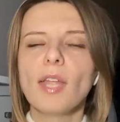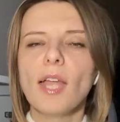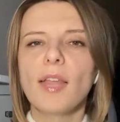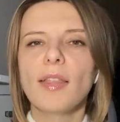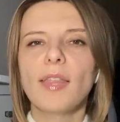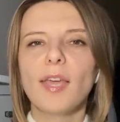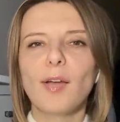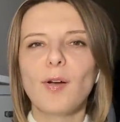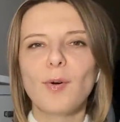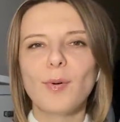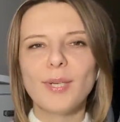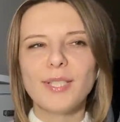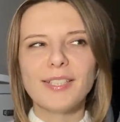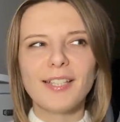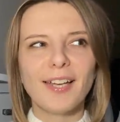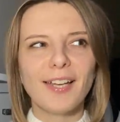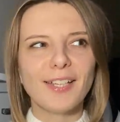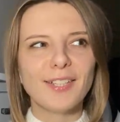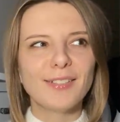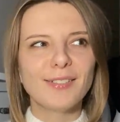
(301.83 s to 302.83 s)
they always
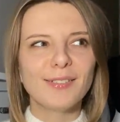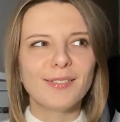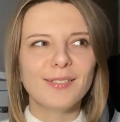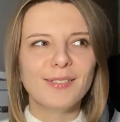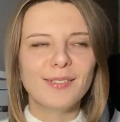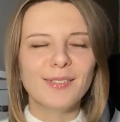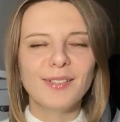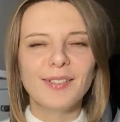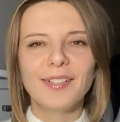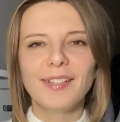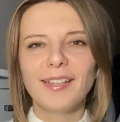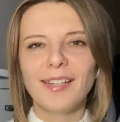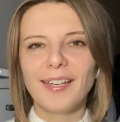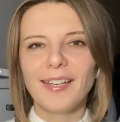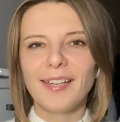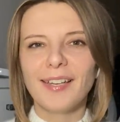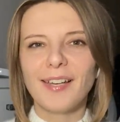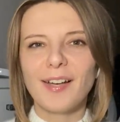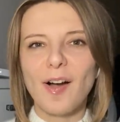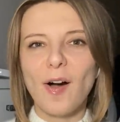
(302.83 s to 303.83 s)
like to
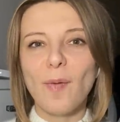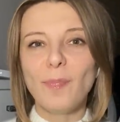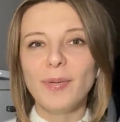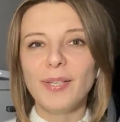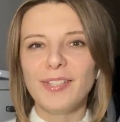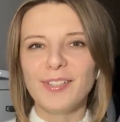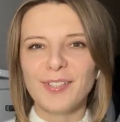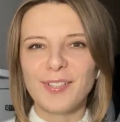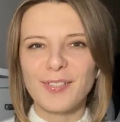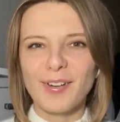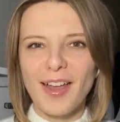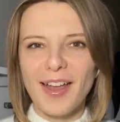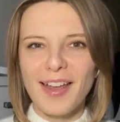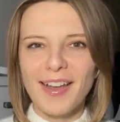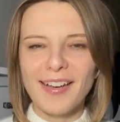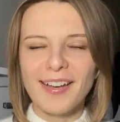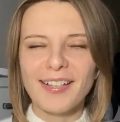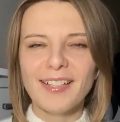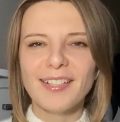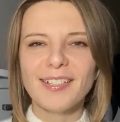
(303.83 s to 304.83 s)
like copy
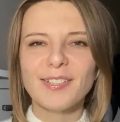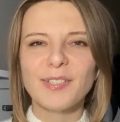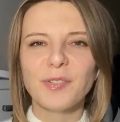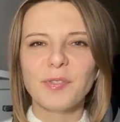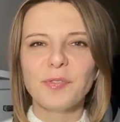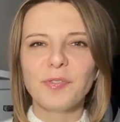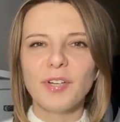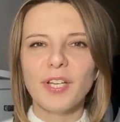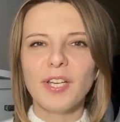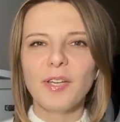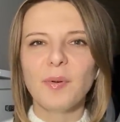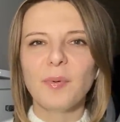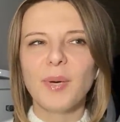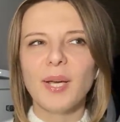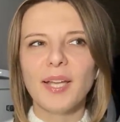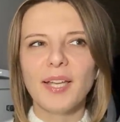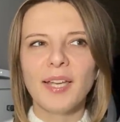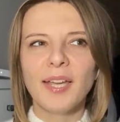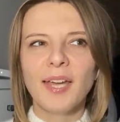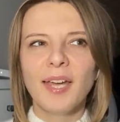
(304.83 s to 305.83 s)
Ukraine. And it's so funny
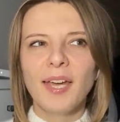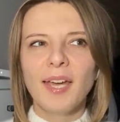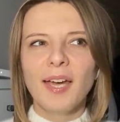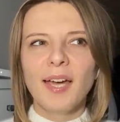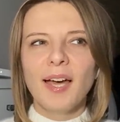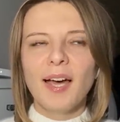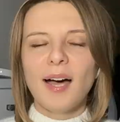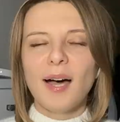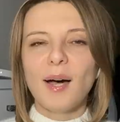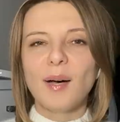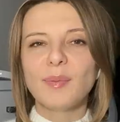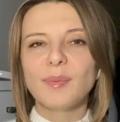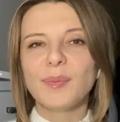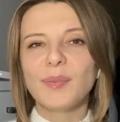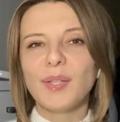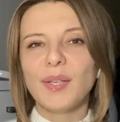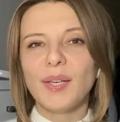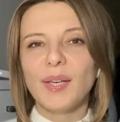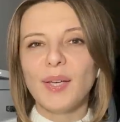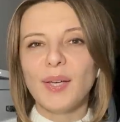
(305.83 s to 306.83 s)
when
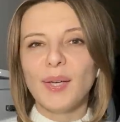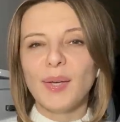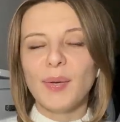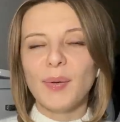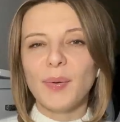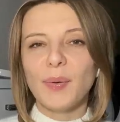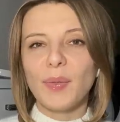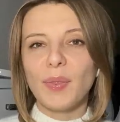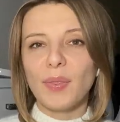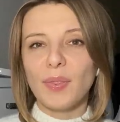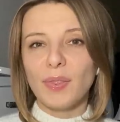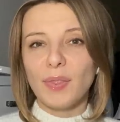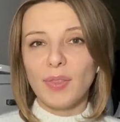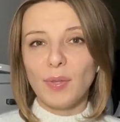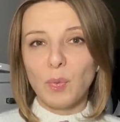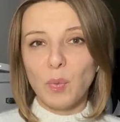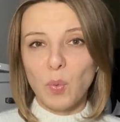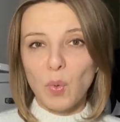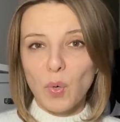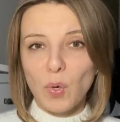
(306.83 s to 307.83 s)
after
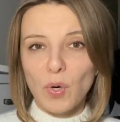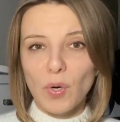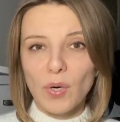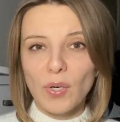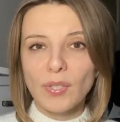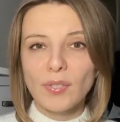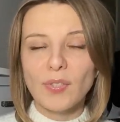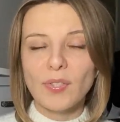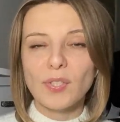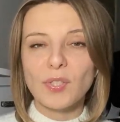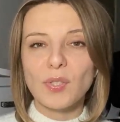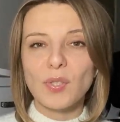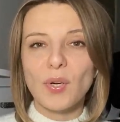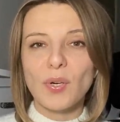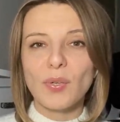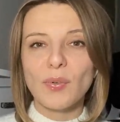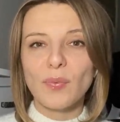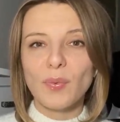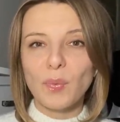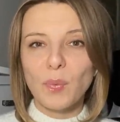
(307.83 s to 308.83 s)
the war, the start
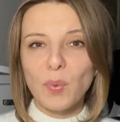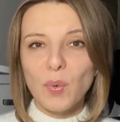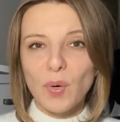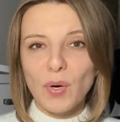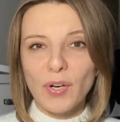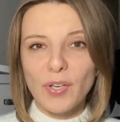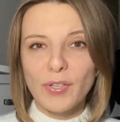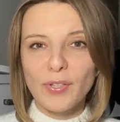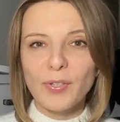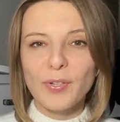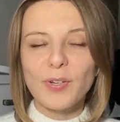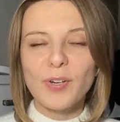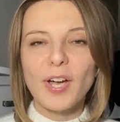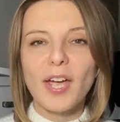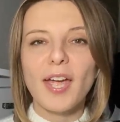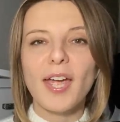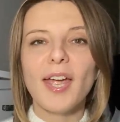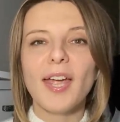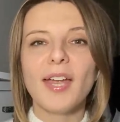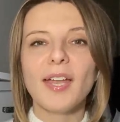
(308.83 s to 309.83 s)
of the war in
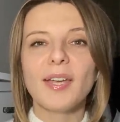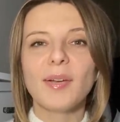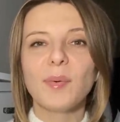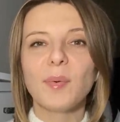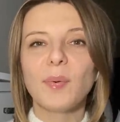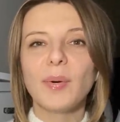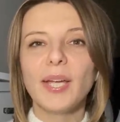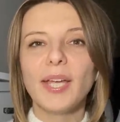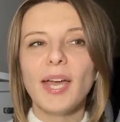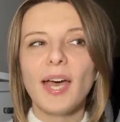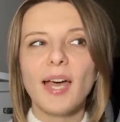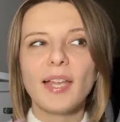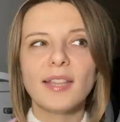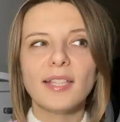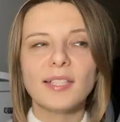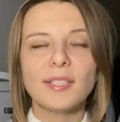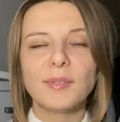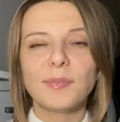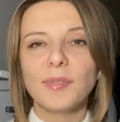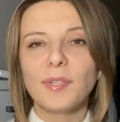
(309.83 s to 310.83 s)
Ukraine, we had
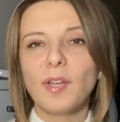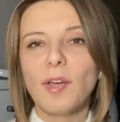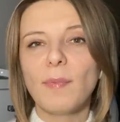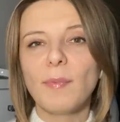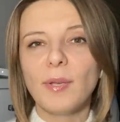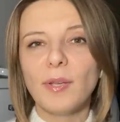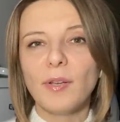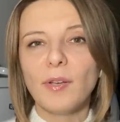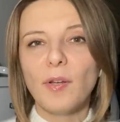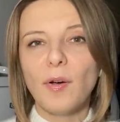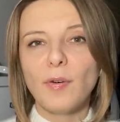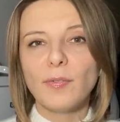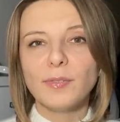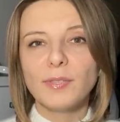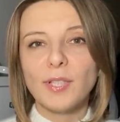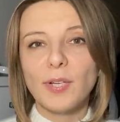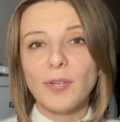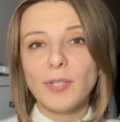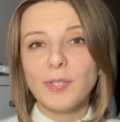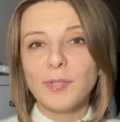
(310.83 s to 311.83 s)
this phenomenon of
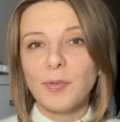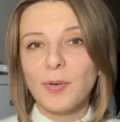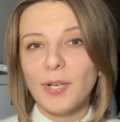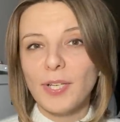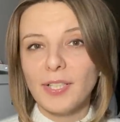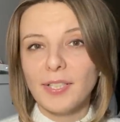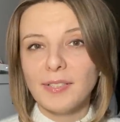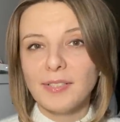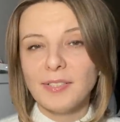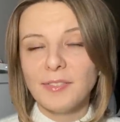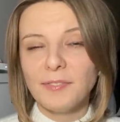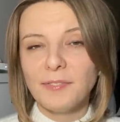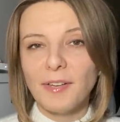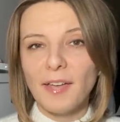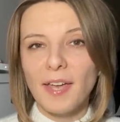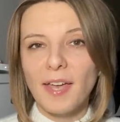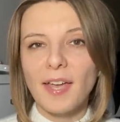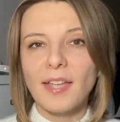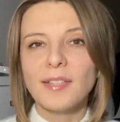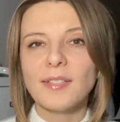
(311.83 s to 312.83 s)
territorial
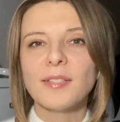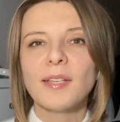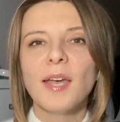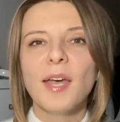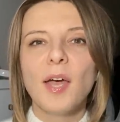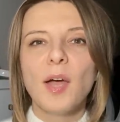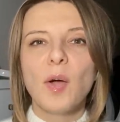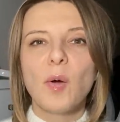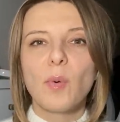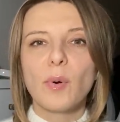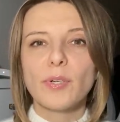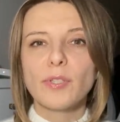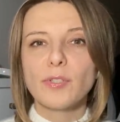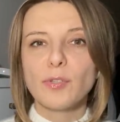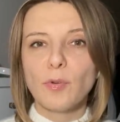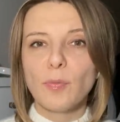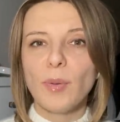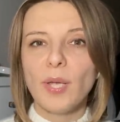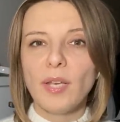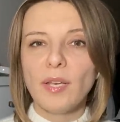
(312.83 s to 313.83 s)
defense, where
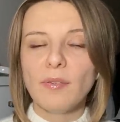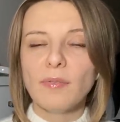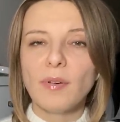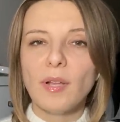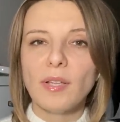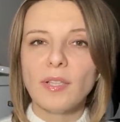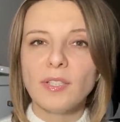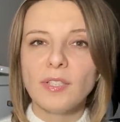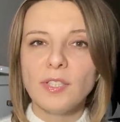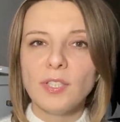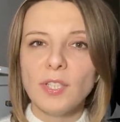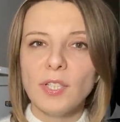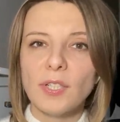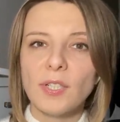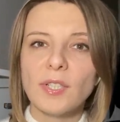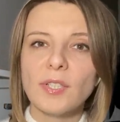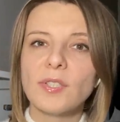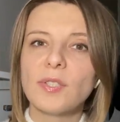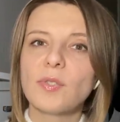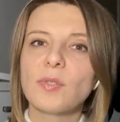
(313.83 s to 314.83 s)
so many
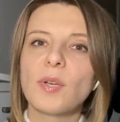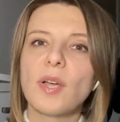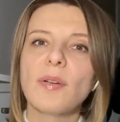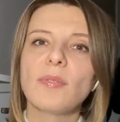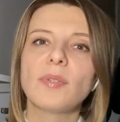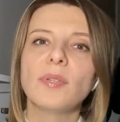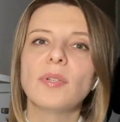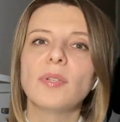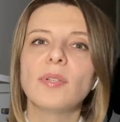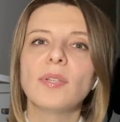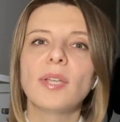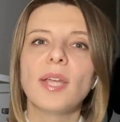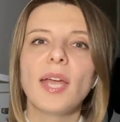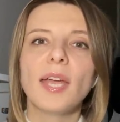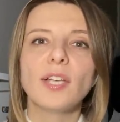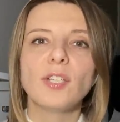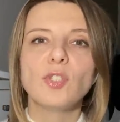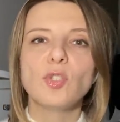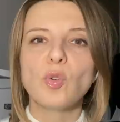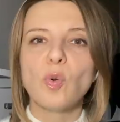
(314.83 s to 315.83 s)
volunteers traveled
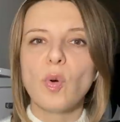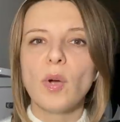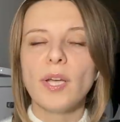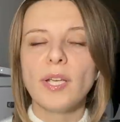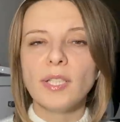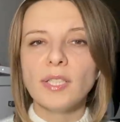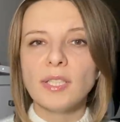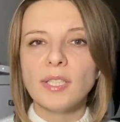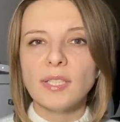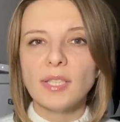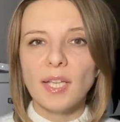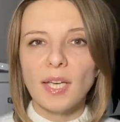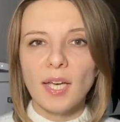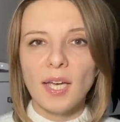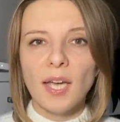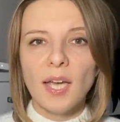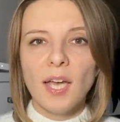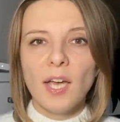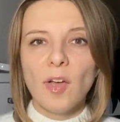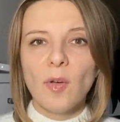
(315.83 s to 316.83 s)
and joined the
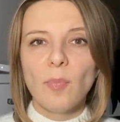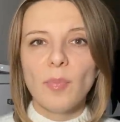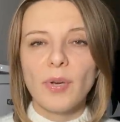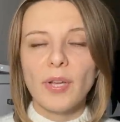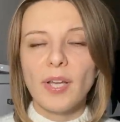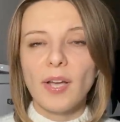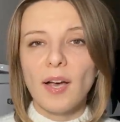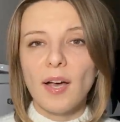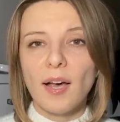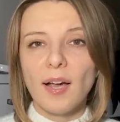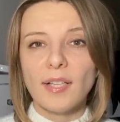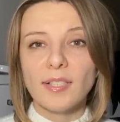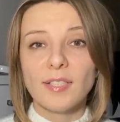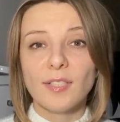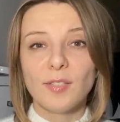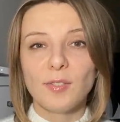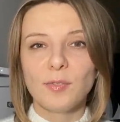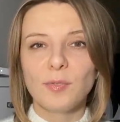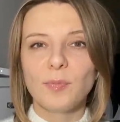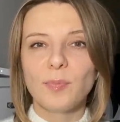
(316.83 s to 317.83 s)
brigades
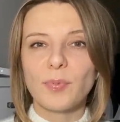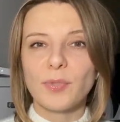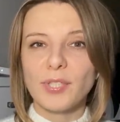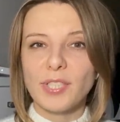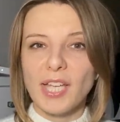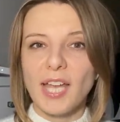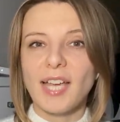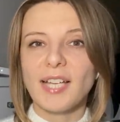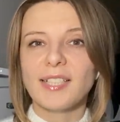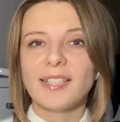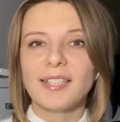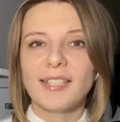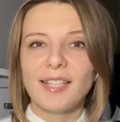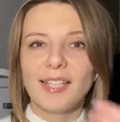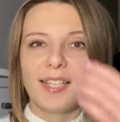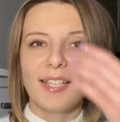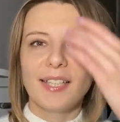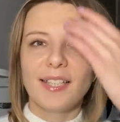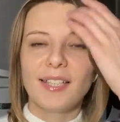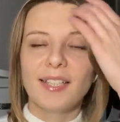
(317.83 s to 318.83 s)
to protect
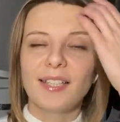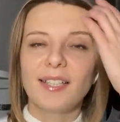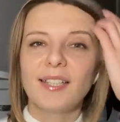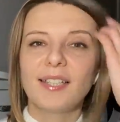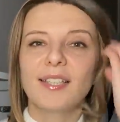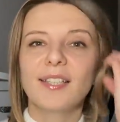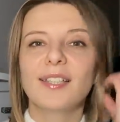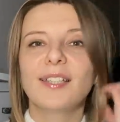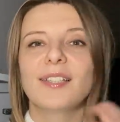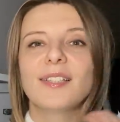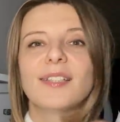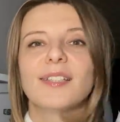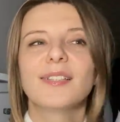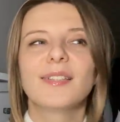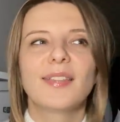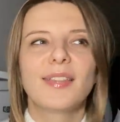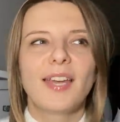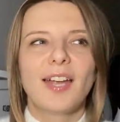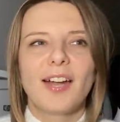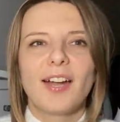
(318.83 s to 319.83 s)
the, uh,
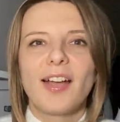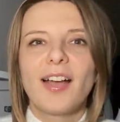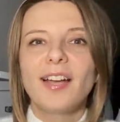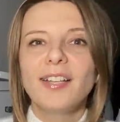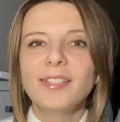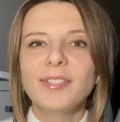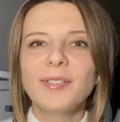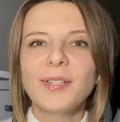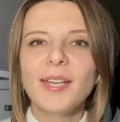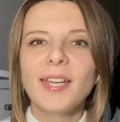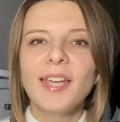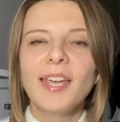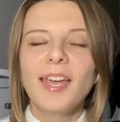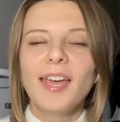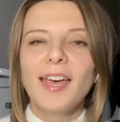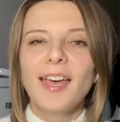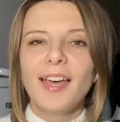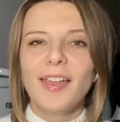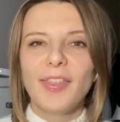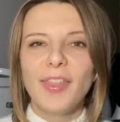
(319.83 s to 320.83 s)
their country.
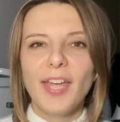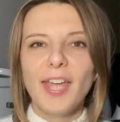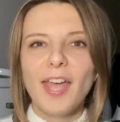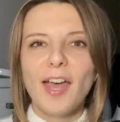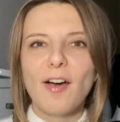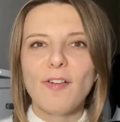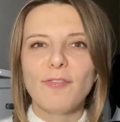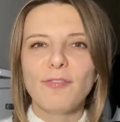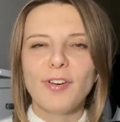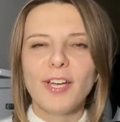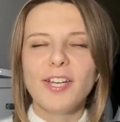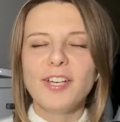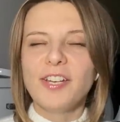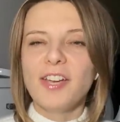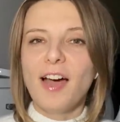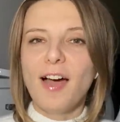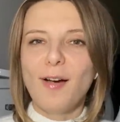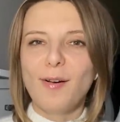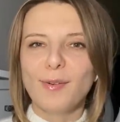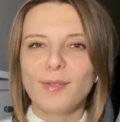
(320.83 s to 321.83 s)
They have
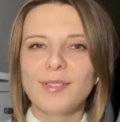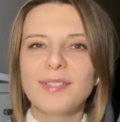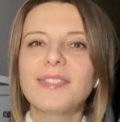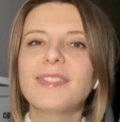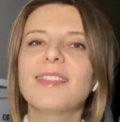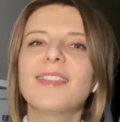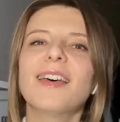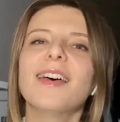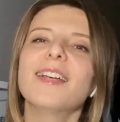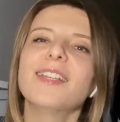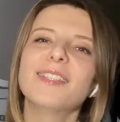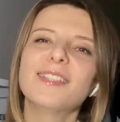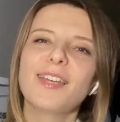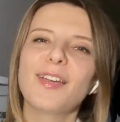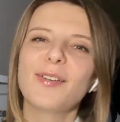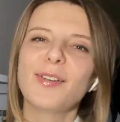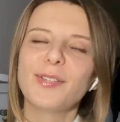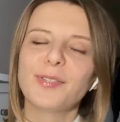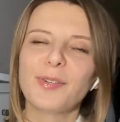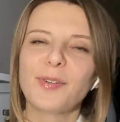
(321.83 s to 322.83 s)
announced the
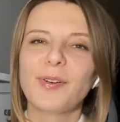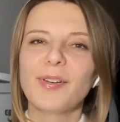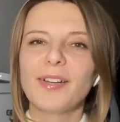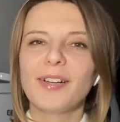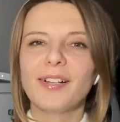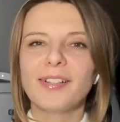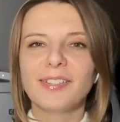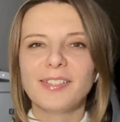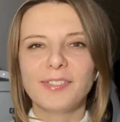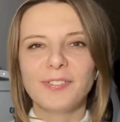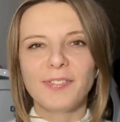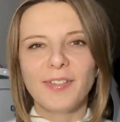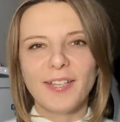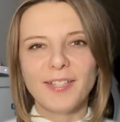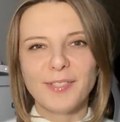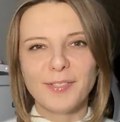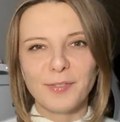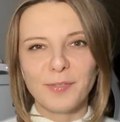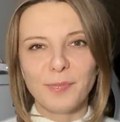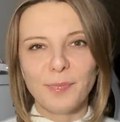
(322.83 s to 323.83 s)
territorial
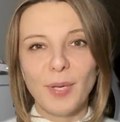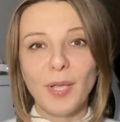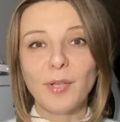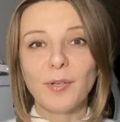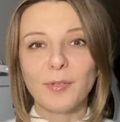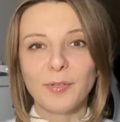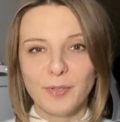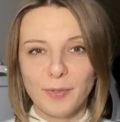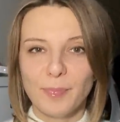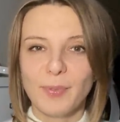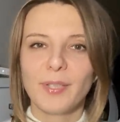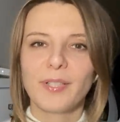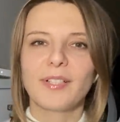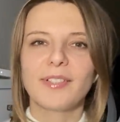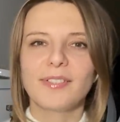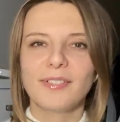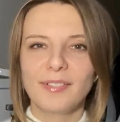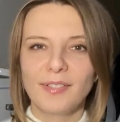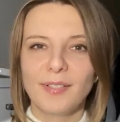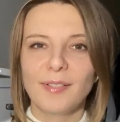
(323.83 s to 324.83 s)
defense of Belarus
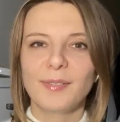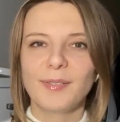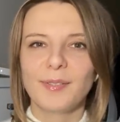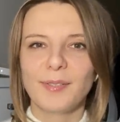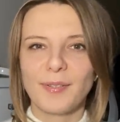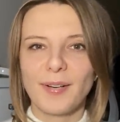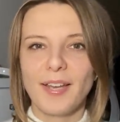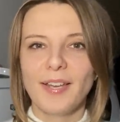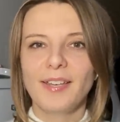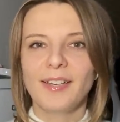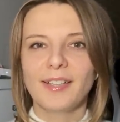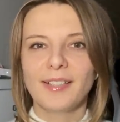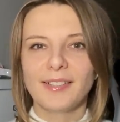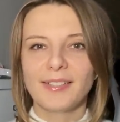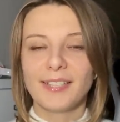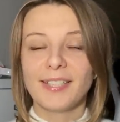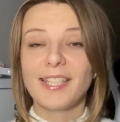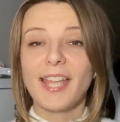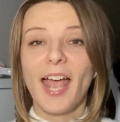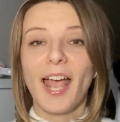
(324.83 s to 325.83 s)
because, you know, Ukrainians
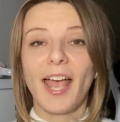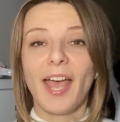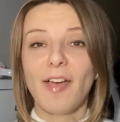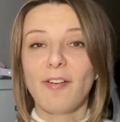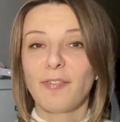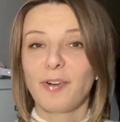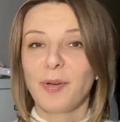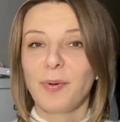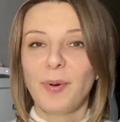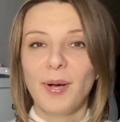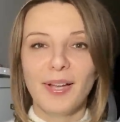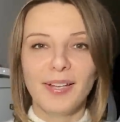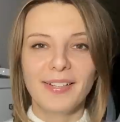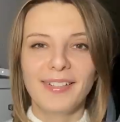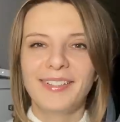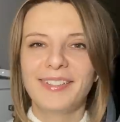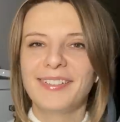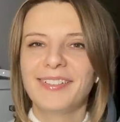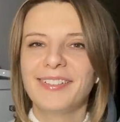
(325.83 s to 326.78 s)
attack everyone.